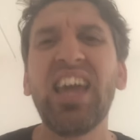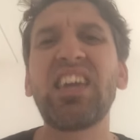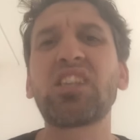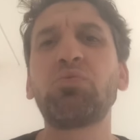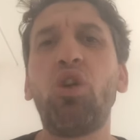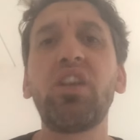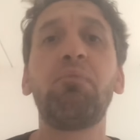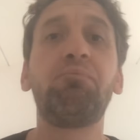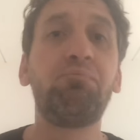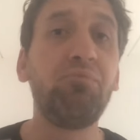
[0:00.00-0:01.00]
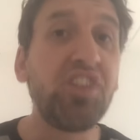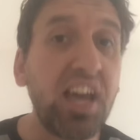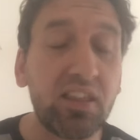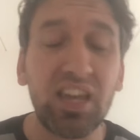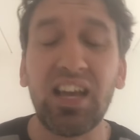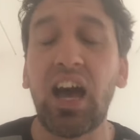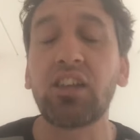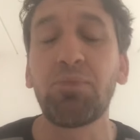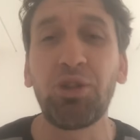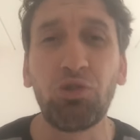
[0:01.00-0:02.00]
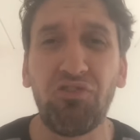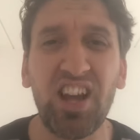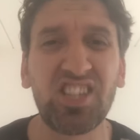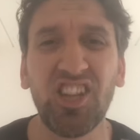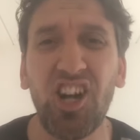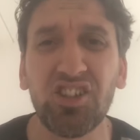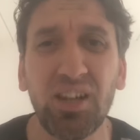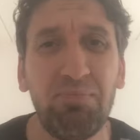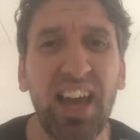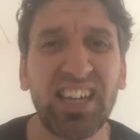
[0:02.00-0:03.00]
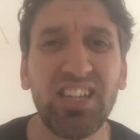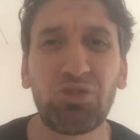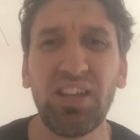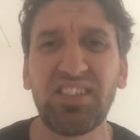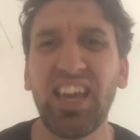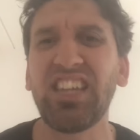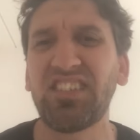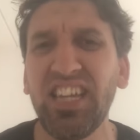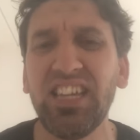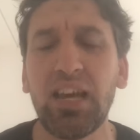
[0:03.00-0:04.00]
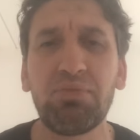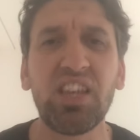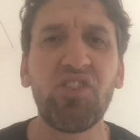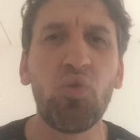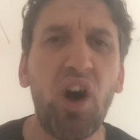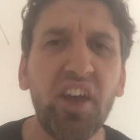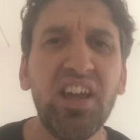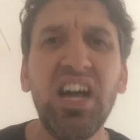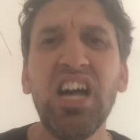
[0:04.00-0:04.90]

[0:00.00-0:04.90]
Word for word: He has won uh, the, the ATP Tour Finals in London back in 2018, I believe he won.